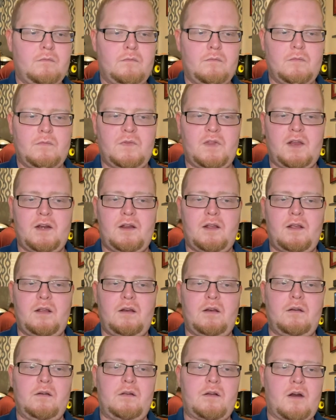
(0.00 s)
They
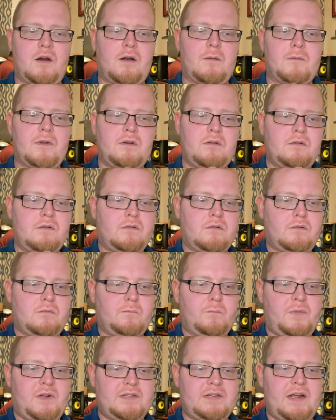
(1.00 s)
need carbon,
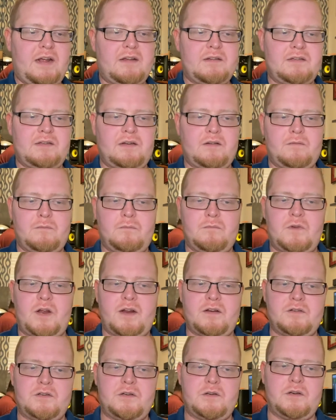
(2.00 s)
potassium,
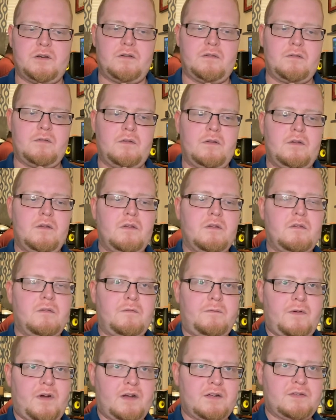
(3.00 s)
nitrogen,
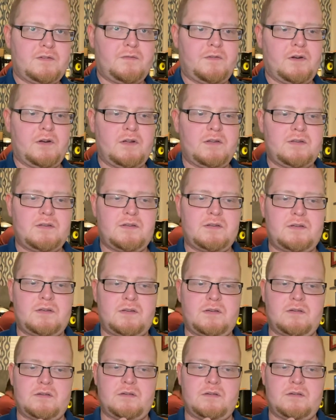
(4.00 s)
phosphorus.